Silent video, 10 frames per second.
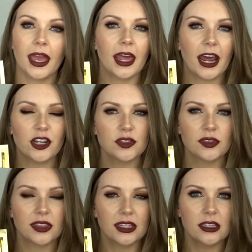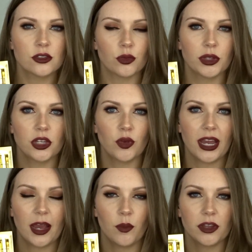And I just think these are really
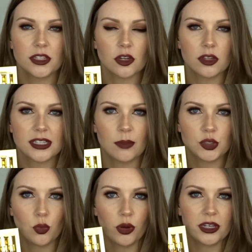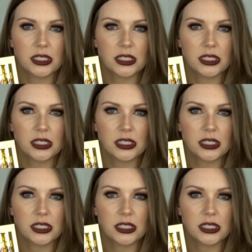great. I wear these all the time to work,